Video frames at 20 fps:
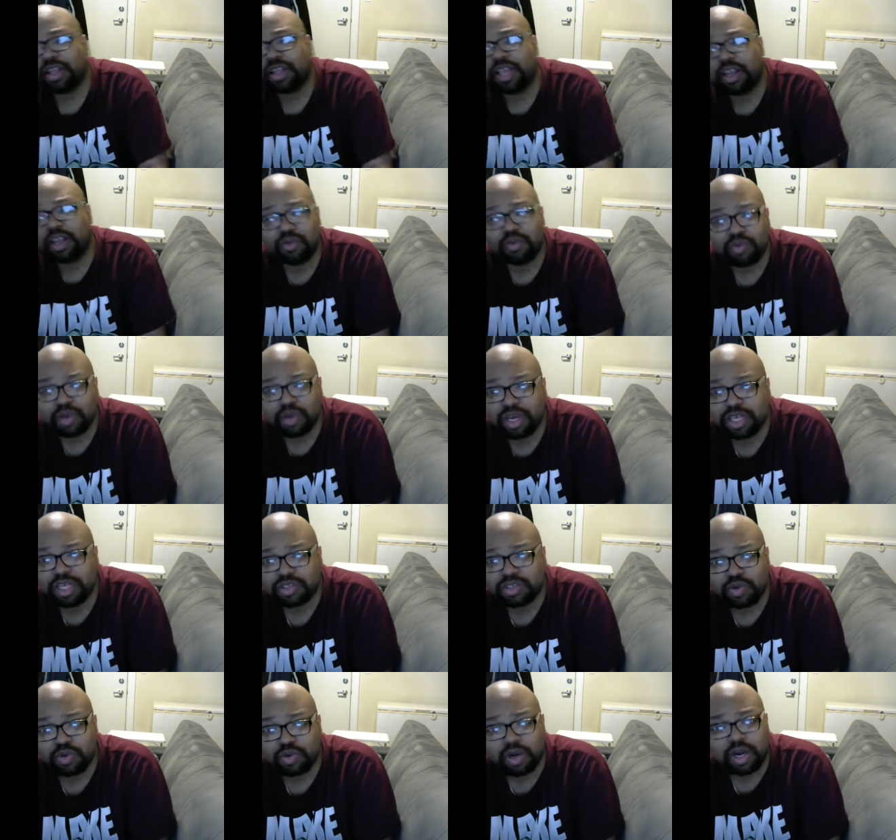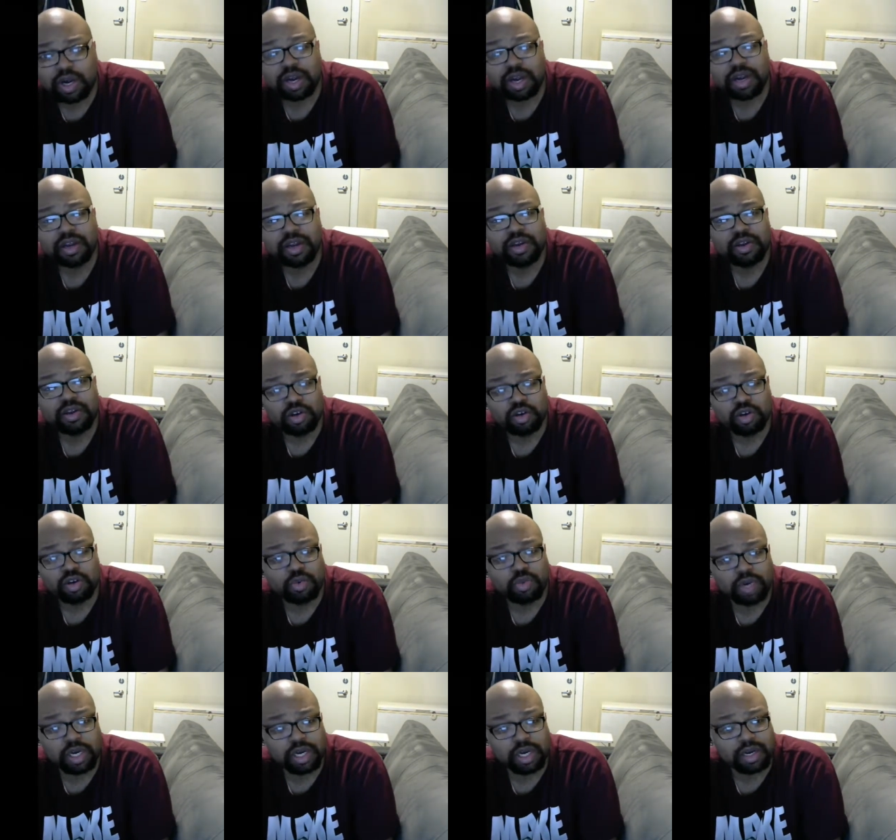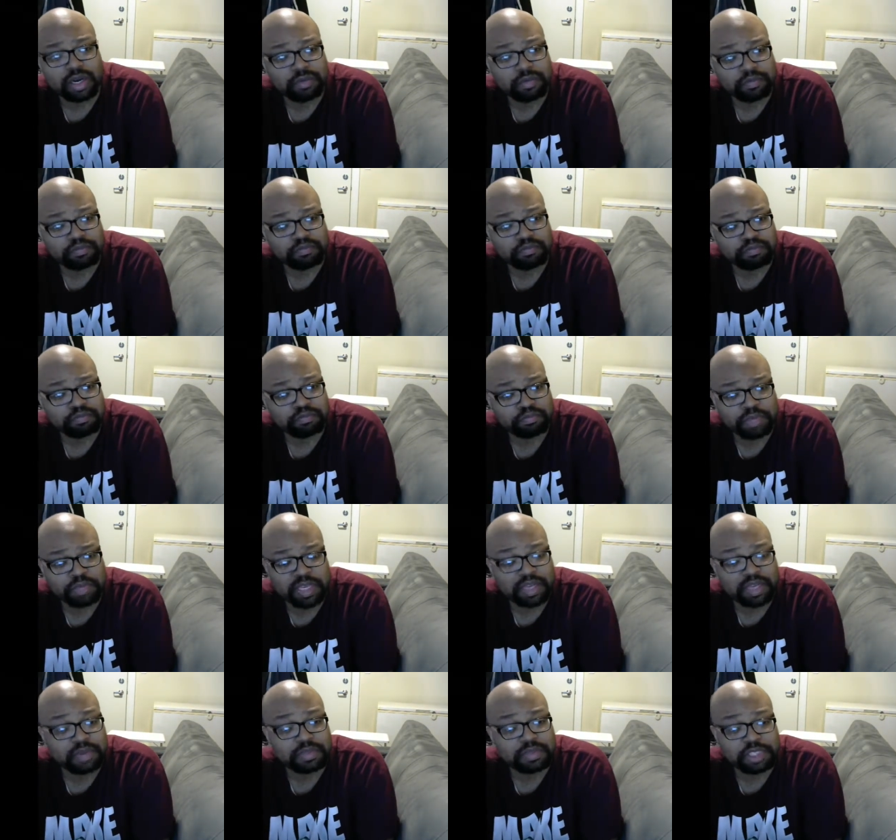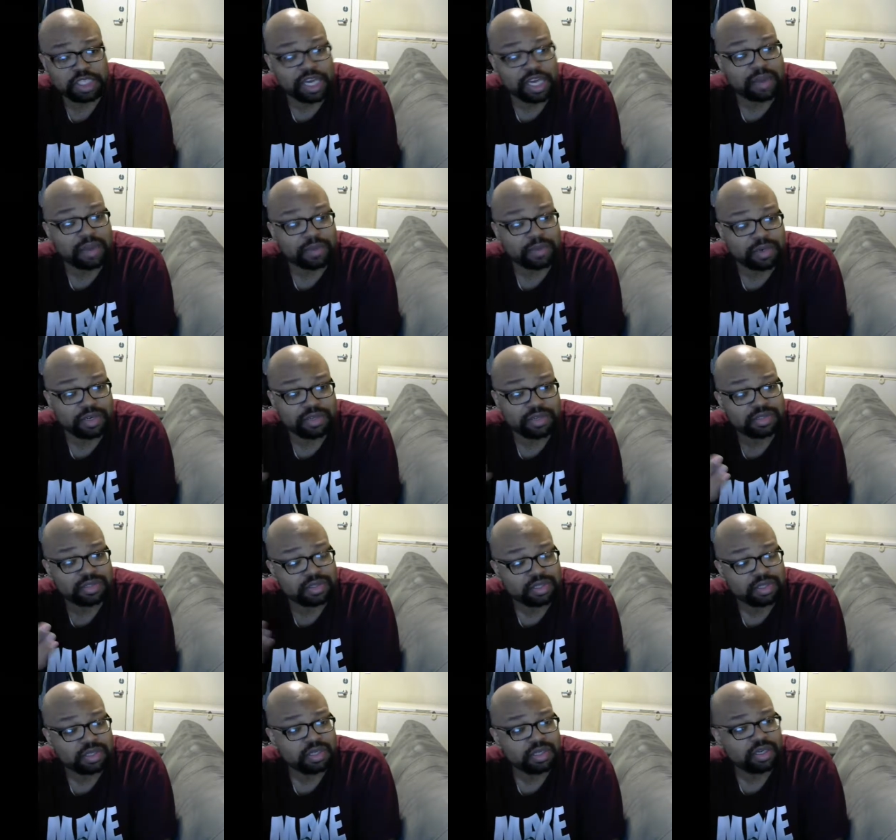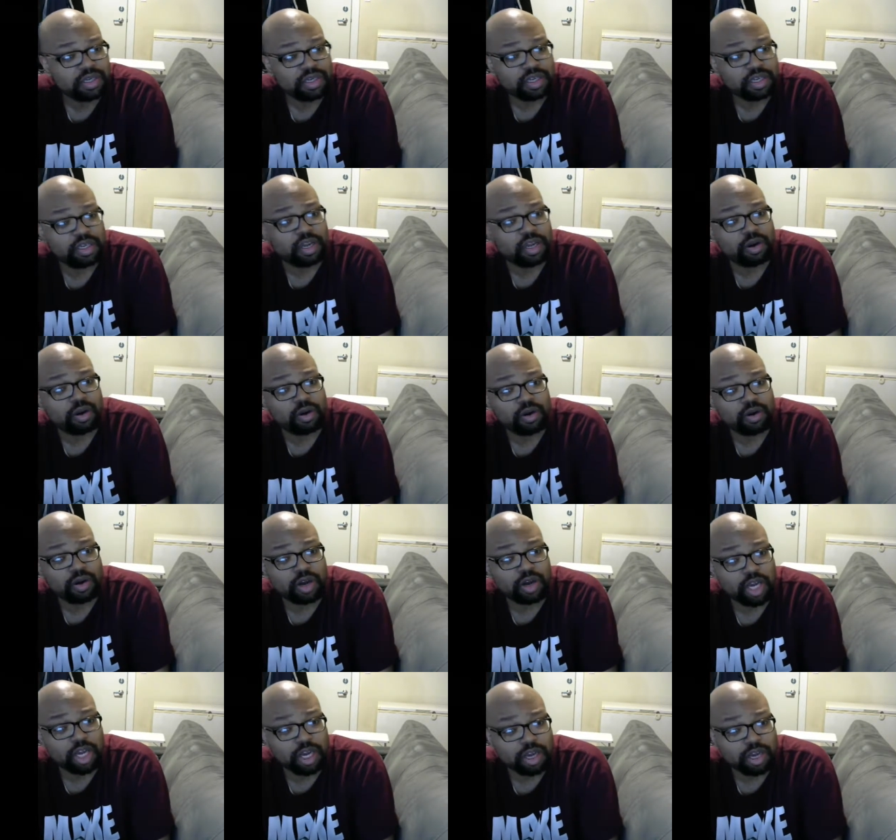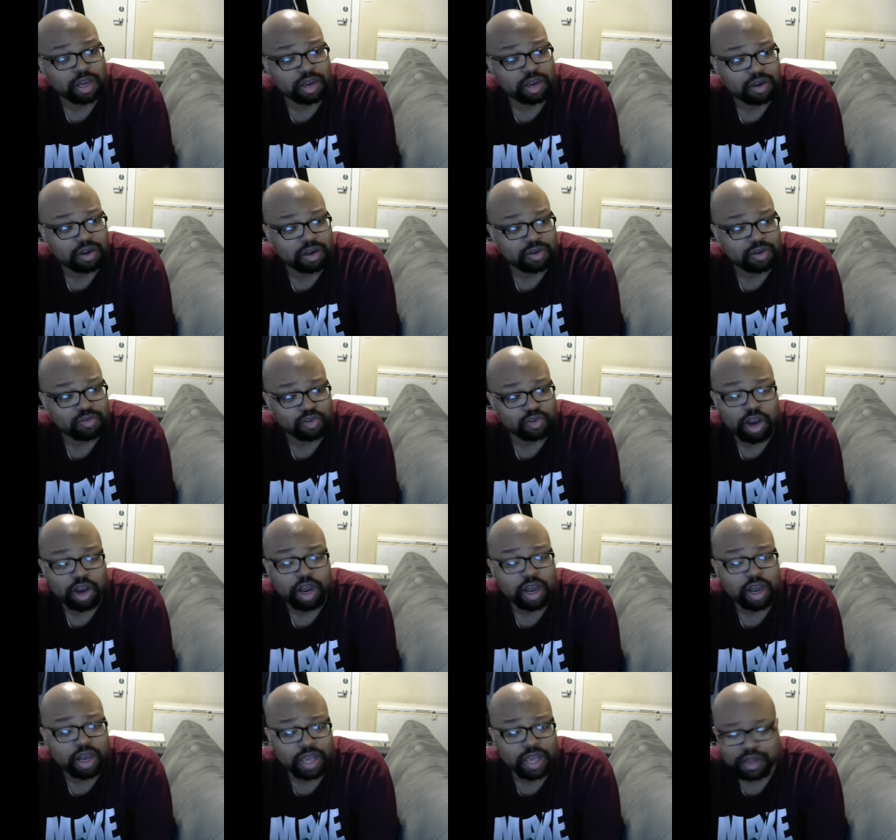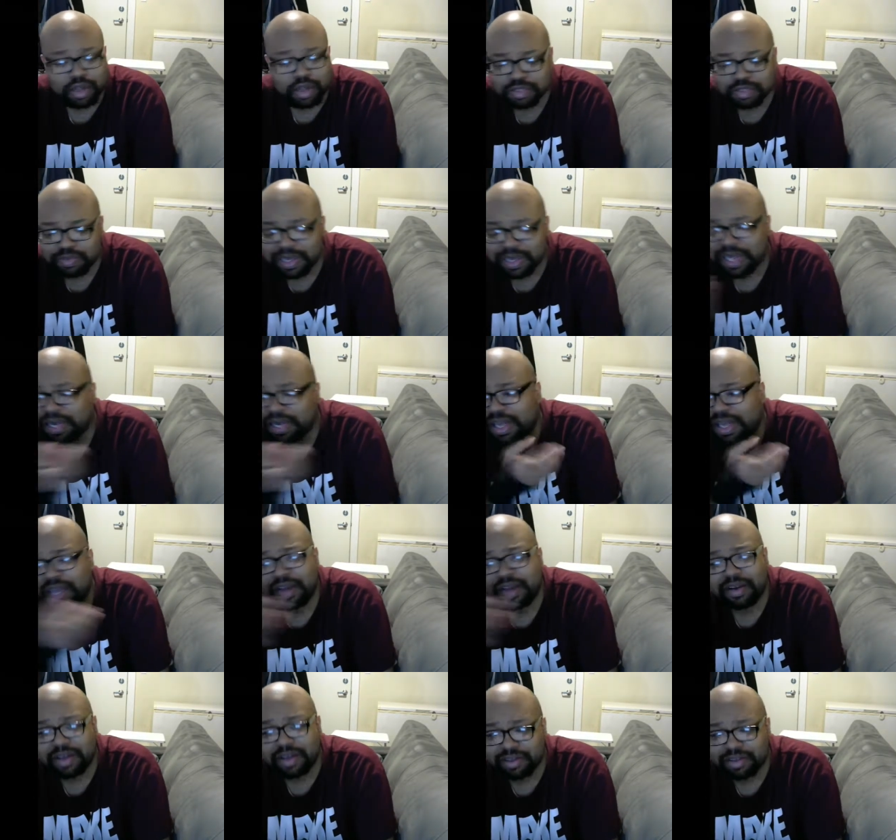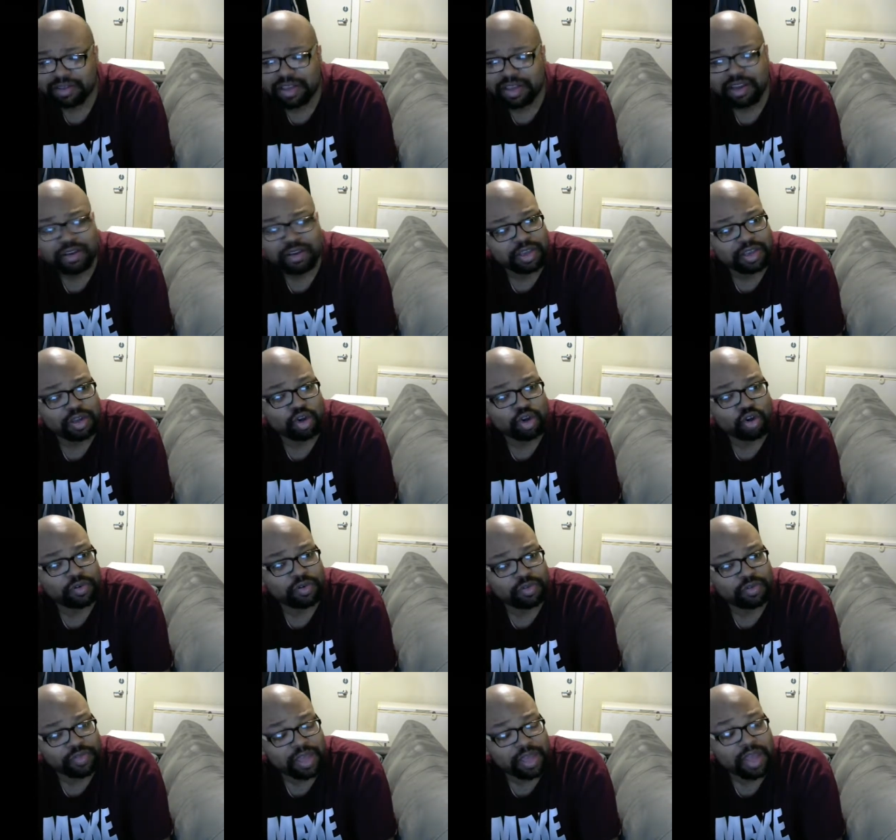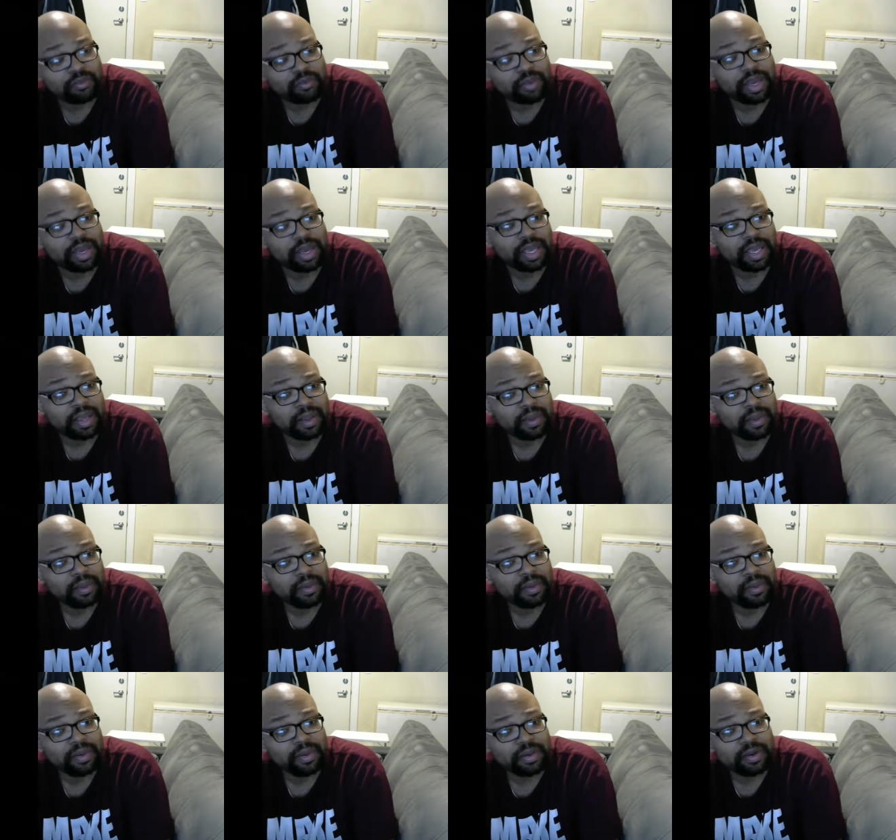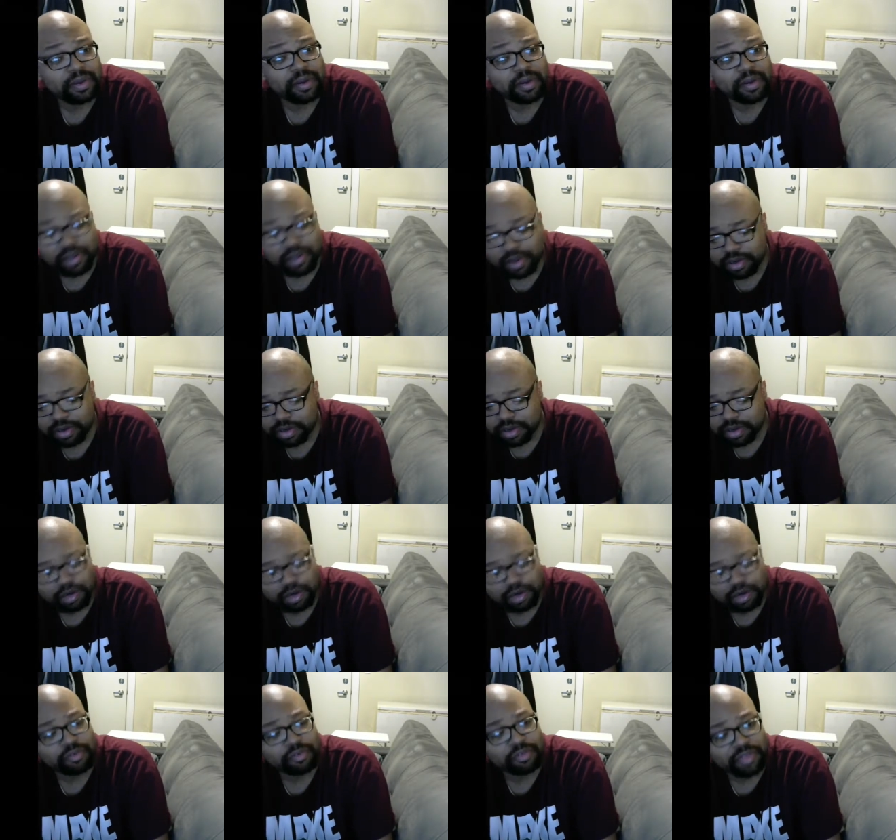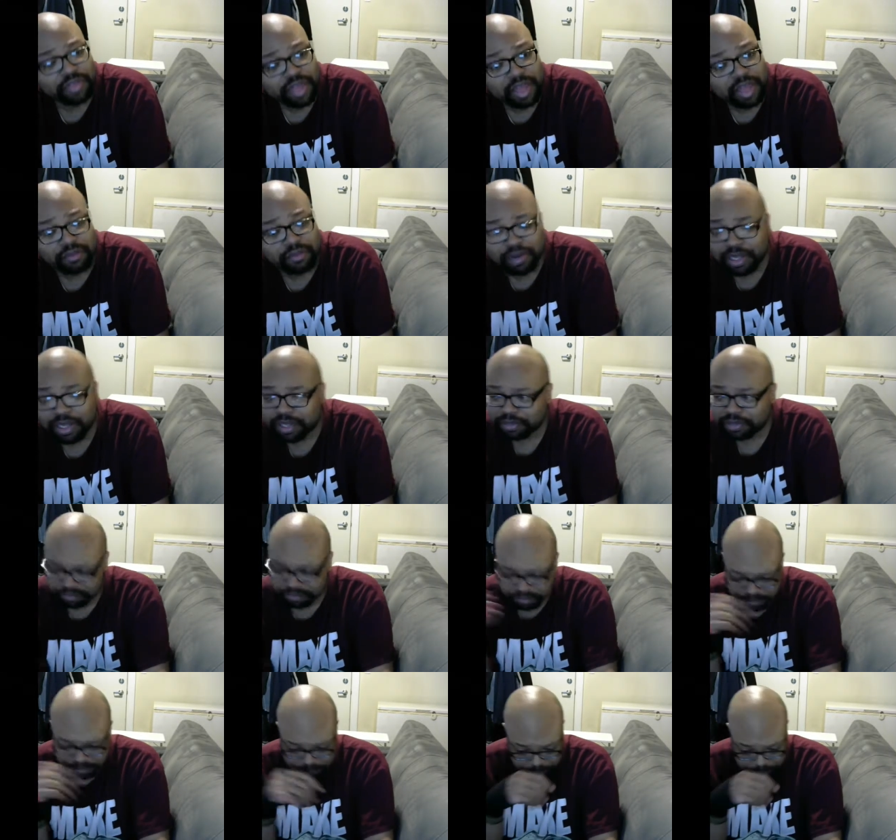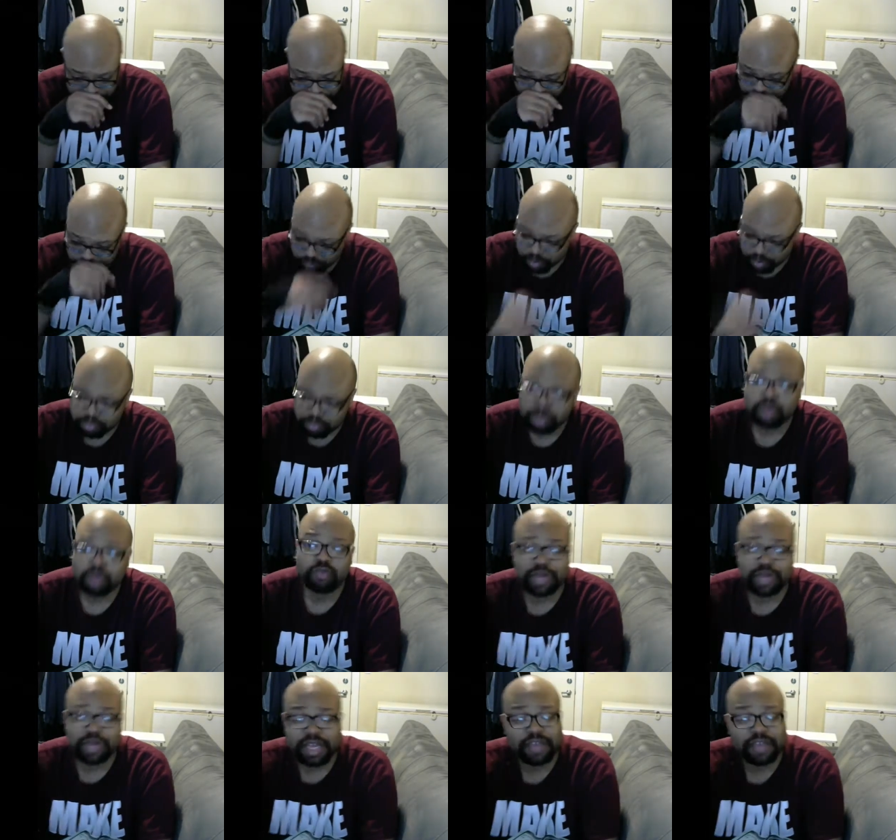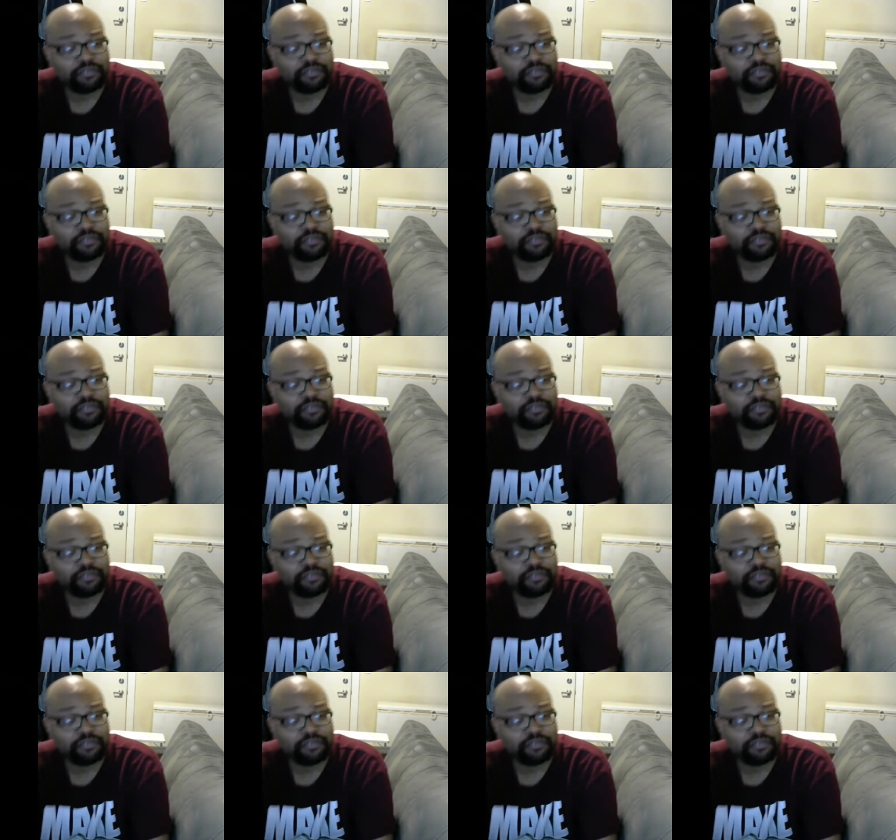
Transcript: they're the ones who are who will beat up jobbers, you know, on, on, on Raw and on SmackDown, and they'll get over that way. You know, they'll, they'll get over that way. But when they